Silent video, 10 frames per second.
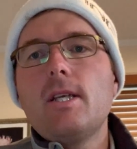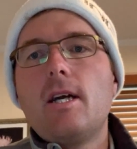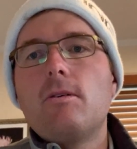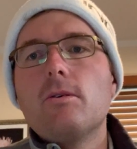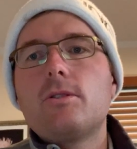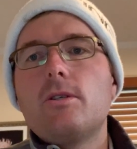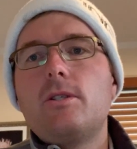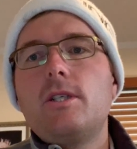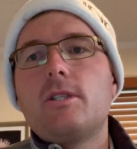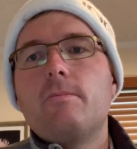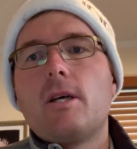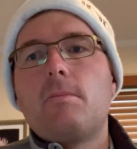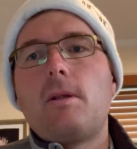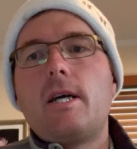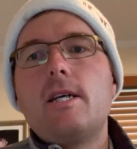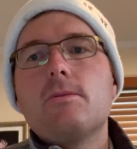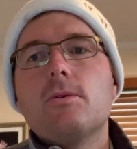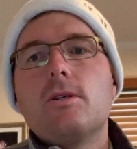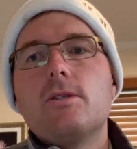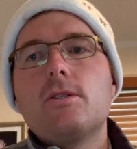Also suggested by the players
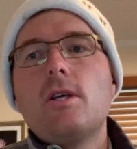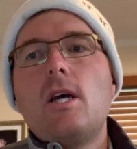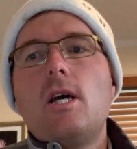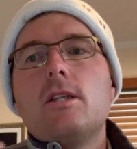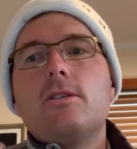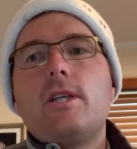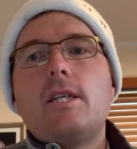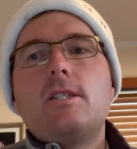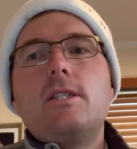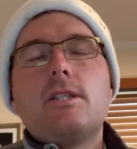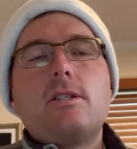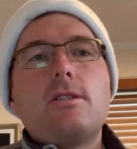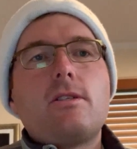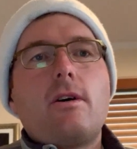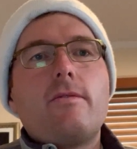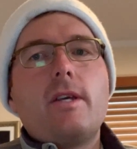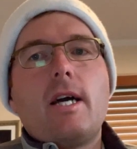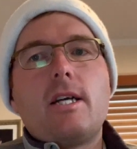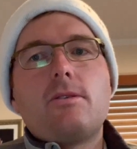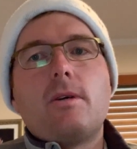was to change the distance of the
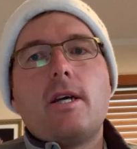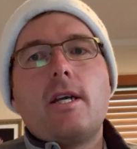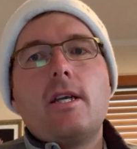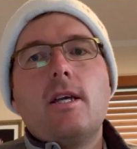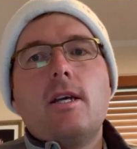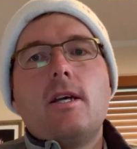archway,